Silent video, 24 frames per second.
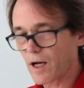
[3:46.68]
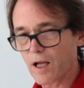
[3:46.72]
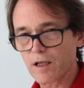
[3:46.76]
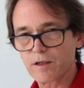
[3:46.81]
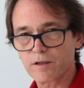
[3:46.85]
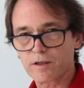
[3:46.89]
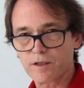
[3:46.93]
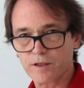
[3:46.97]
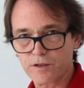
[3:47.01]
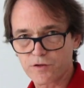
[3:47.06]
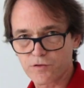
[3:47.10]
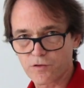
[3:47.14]
the
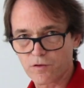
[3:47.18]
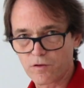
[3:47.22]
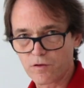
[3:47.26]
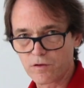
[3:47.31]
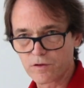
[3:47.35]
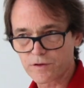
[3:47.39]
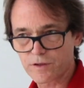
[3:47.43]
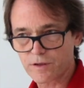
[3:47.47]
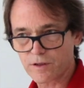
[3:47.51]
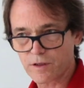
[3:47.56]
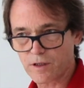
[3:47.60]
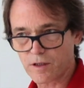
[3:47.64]
color
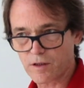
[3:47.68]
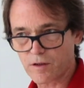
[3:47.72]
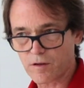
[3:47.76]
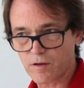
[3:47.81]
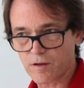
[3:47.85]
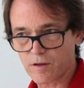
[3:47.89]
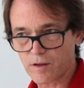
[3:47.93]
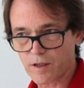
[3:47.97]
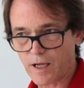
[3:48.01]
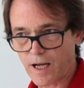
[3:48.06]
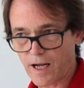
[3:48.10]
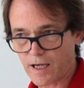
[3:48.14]
controls
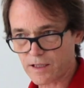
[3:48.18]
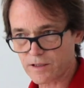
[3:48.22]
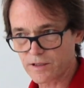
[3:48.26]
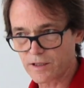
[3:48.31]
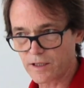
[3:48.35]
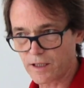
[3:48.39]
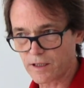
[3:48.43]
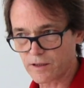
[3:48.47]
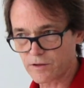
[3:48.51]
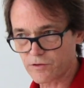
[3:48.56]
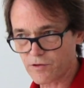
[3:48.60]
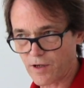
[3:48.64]
are
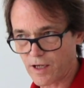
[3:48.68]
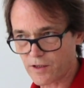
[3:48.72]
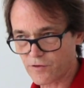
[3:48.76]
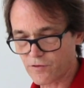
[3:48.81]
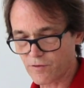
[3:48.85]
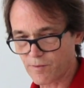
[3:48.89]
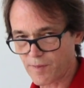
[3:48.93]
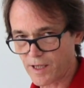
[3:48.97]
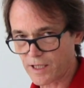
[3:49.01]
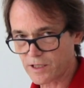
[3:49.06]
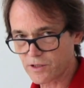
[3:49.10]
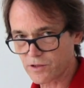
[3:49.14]
actually, and
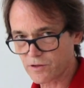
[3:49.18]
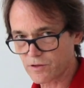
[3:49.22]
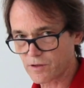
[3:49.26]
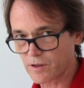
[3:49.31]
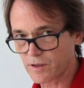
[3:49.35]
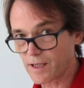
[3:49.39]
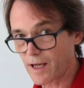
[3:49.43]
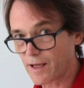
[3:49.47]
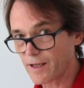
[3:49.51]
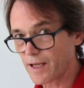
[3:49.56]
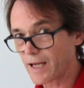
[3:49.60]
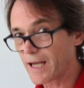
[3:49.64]
transformations are
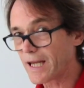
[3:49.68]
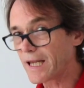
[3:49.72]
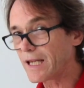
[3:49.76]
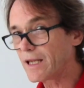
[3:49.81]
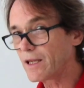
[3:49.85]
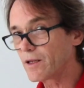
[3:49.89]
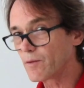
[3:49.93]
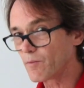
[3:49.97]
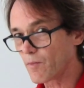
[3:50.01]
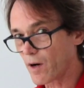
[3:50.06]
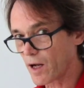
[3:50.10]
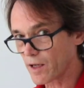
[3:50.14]
done
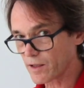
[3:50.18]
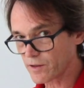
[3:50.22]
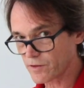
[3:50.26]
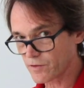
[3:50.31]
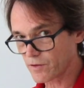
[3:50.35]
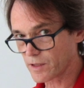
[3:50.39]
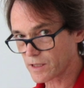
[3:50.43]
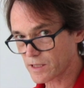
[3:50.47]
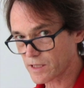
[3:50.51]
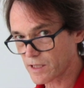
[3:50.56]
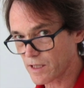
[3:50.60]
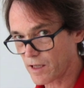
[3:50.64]
in the
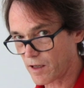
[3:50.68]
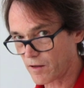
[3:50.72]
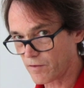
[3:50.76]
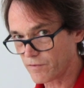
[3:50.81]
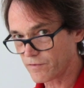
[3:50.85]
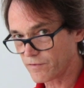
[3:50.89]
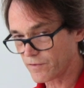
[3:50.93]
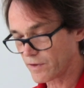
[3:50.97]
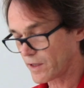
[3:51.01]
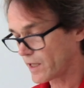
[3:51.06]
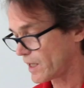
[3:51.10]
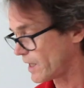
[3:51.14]
monitor
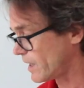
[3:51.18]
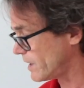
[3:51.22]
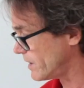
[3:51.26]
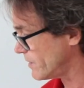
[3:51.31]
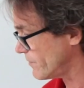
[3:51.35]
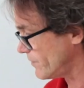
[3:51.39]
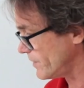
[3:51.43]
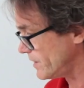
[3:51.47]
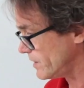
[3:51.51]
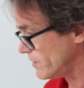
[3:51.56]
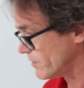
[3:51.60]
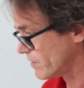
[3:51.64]
itself, and
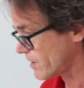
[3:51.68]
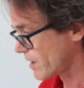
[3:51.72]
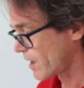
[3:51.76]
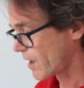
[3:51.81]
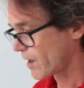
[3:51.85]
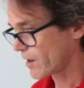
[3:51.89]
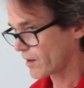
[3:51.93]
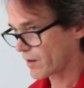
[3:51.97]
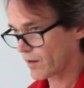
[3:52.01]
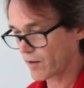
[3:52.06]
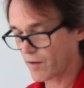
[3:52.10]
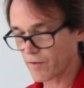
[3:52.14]
the video
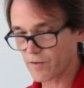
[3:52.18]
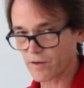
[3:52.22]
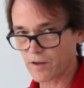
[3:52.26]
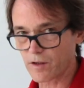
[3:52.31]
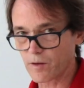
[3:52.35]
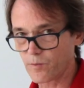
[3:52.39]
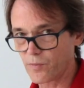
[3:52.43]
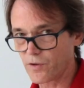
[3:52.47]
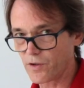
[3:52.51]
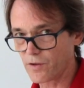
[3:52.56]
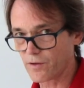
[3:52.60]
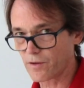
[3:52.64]
card on the
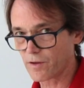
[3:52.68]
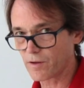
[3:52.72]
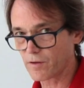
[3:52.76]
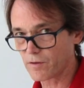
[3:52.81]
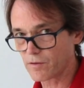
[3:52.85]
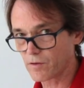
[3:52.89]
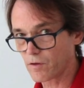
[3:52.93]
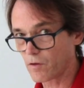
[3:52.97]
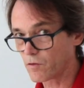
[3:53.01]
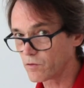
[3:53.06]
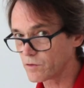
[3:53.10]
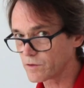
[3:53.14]
computer,
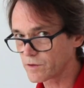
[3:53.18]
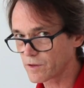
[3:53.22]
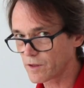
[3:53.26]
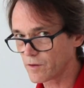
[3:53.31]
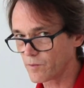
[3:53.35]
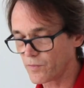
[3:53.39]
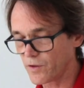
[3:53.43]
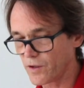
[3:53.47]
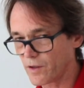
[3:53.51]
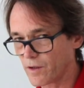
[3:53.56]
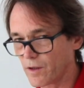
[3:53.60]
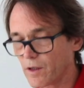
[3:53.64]
the host
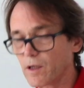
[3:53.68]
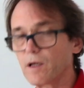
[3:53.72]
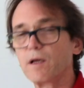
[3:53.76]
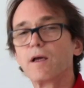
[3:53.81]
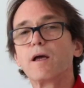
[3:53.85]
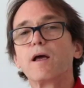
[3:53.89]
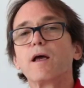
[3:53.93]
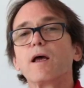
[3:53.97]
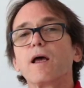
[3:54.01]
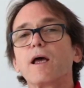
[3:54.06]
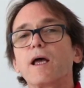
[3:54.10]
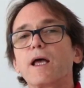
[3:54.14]
computer,
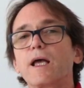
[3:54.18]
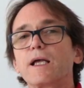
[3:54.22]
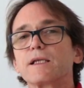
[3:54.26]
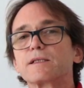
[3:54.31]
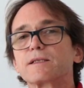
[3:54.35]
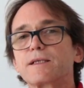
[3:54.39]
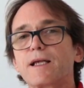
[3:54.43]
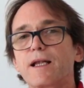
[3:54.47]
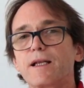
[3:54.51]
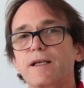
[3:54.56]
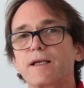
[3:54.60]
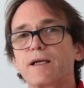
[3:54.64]

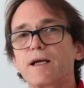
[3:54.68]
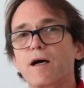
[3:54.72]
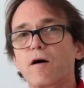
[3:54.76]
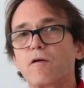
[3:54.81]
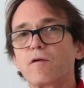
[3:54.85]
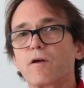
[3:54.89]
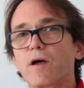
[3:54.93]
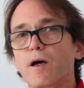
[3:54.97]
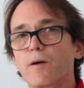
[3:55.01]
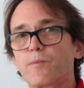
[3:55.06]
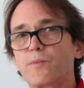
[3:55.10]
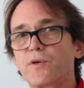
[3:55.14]
it's sending
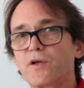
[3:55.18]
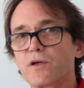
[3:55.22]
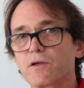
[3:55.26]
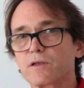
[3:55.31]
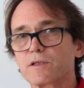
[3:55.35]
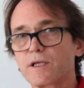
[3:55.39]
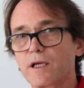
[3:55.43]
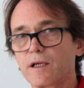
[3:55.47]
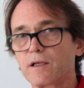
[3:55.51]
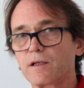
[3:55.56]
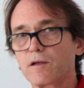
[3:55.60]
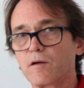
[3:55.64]
out a pure
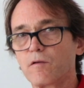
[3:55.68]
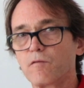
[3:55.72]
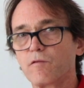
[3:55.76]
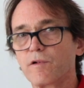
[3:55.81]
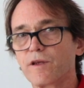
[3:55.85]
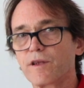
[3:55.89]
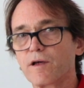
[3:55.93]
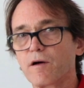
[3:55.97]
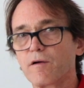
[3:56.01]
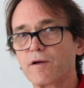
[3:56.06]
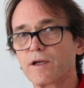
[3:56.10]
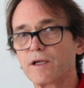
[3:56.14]
signal
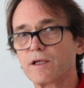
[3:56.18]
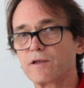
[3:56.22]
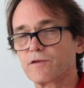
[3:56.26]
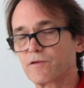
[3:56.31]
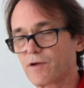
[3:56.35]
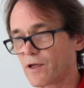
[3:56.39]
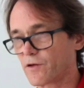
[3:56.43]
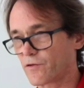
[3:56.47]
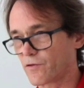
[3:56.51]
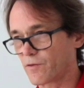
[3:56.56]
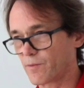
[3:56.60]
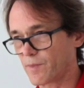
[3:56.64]
without any
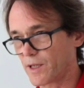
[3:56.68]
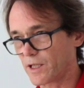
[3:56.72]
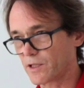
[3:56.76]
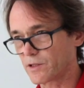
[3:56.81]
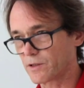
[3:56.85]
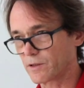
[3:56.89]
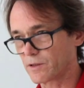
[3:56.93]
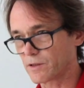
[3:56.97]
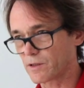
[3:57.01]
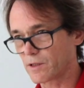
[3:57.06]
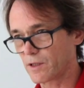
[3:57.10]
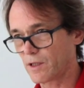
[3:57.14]

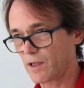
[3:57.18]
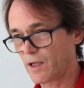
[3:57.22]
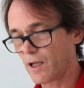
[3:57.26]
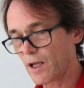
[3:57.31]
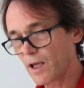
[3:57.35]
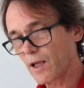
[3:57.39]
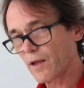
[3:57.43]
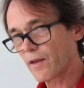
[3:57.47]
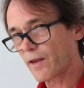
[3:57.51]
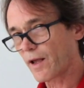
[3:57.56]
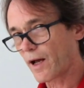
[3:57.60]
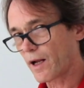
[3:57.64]
transformations.
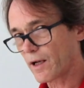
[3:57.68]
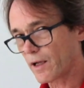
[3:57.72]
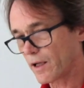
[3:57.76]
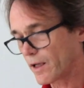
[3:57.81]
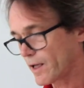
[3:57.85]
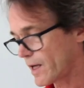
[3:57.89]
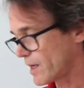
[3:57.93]
That